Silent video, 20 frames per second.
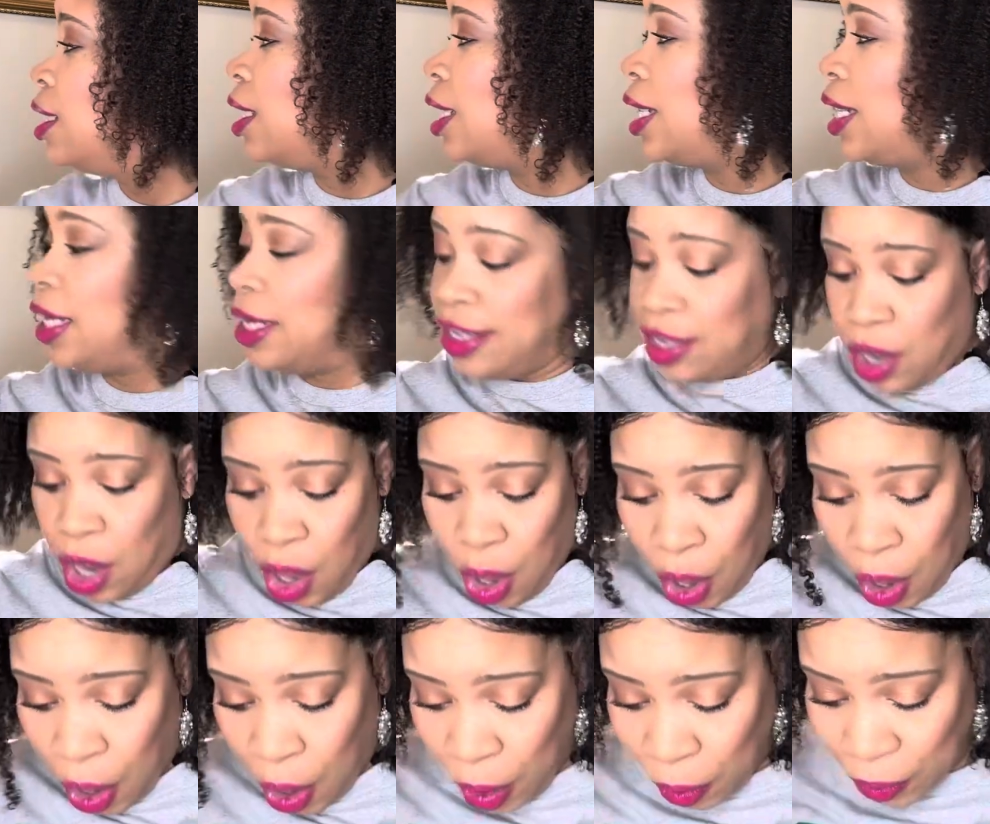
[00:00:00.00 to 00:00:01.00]
And
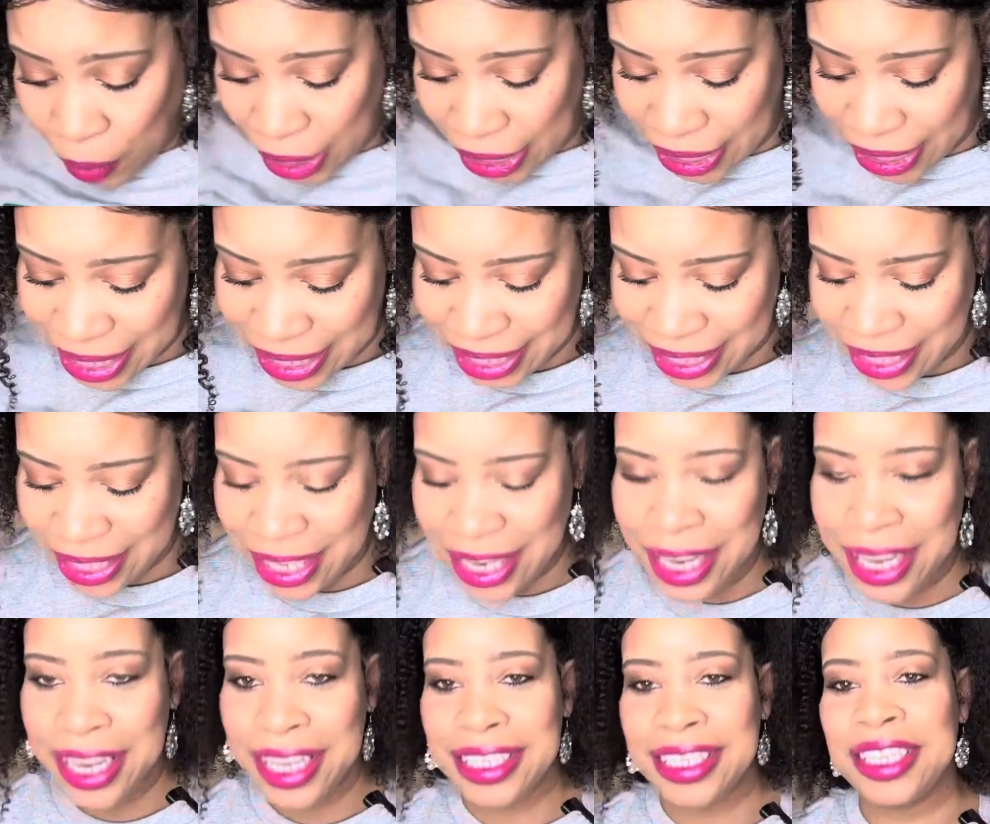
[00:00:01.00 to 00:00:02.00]
y'all, what is
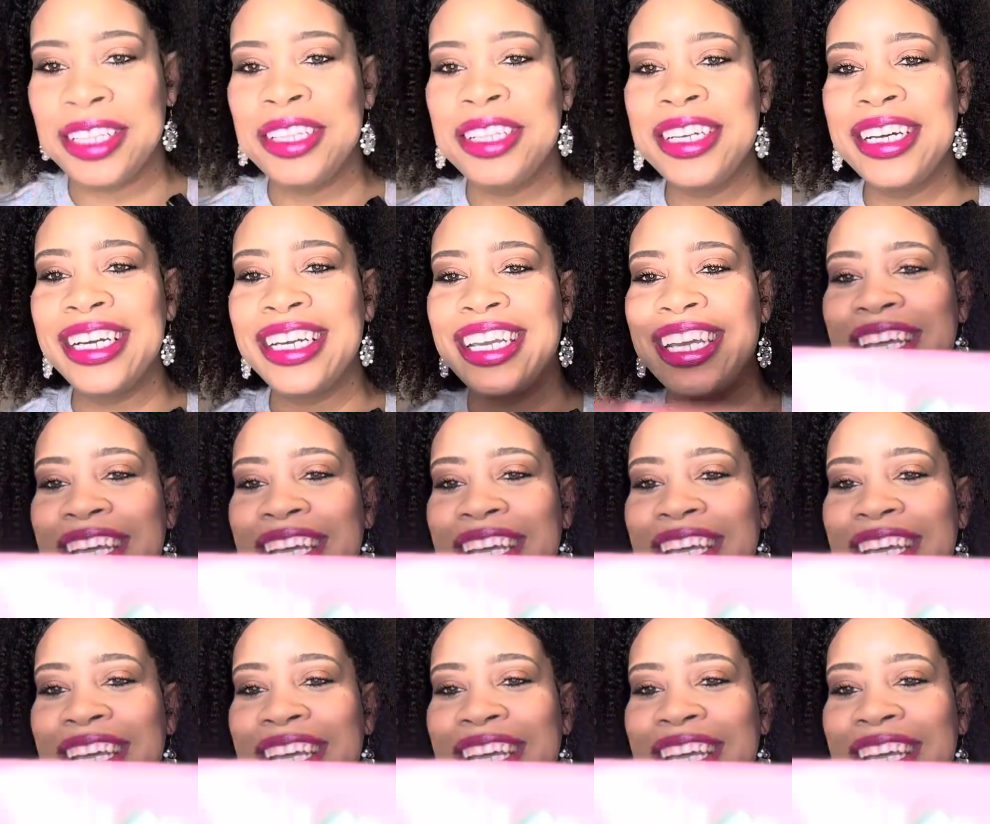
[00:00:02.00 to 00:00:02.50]
next? Look